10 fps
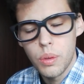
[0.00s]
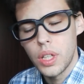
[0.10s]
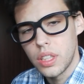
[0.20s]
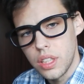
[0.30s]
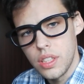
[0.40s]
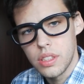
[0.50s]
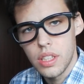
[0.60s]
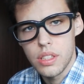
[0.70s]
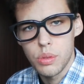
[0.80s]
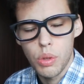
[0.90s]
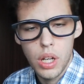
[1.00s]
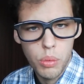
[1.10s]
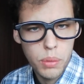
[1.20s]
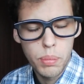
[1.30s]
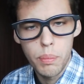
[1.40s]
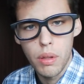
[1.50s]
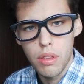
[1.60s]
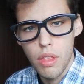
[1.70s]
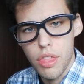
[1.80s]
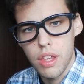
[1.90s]
Or at least that's what I want people
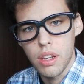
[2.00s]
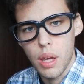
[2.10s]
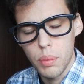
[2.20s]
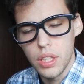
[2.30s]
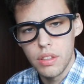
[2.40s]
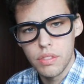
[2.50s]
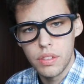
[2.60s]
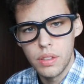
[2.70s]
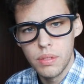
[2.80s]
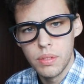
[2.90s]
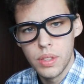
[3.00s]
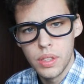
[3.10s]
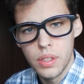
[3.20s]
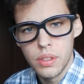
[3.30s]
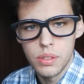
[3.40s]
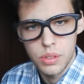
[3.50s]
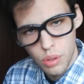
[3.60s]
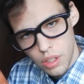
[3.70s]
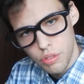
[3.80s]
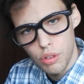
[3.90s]
to think I believe.
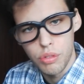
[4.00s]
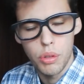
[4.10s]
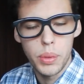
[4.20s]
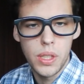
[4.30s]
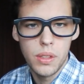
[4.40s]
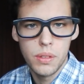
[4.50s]
So they vote for me.